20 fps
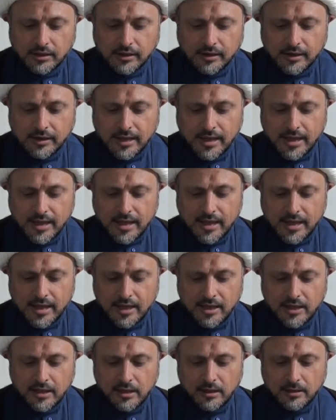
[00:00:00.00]

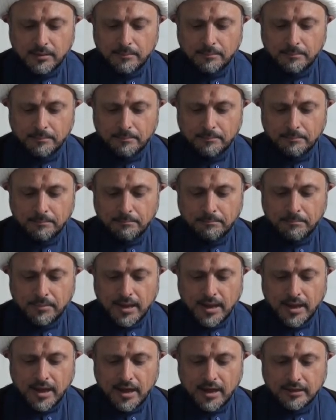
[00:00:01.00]
ra,
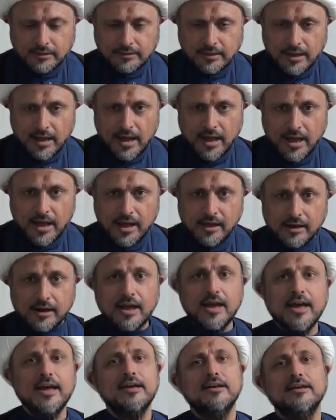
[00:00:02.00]
ba, ta,
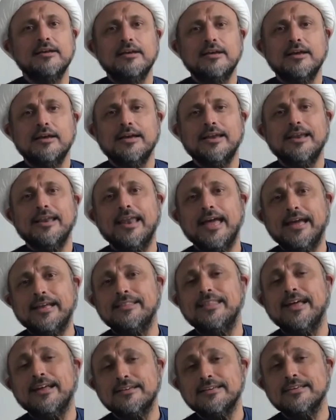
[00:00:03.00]
ra.
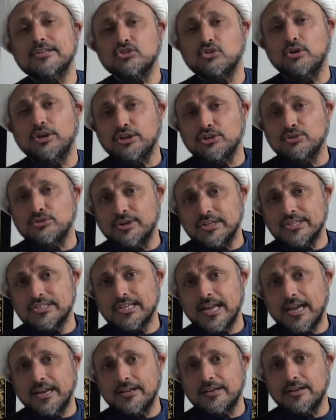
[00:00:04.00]
Like that he's going to
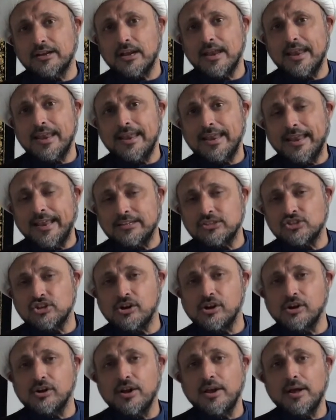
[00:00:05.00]
recite,
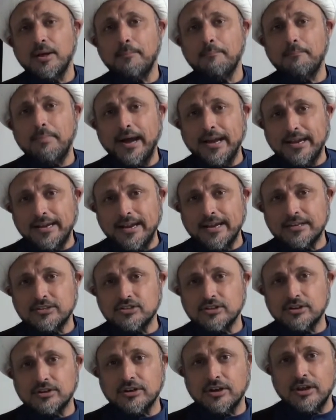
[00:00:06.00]
letter by
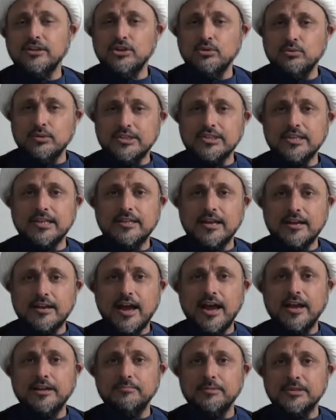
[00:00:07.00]
letter. You will see
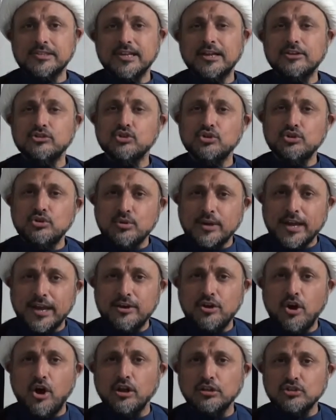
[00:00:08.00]
that I beside. So you
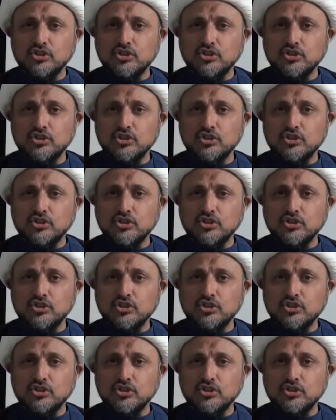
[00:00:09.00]
can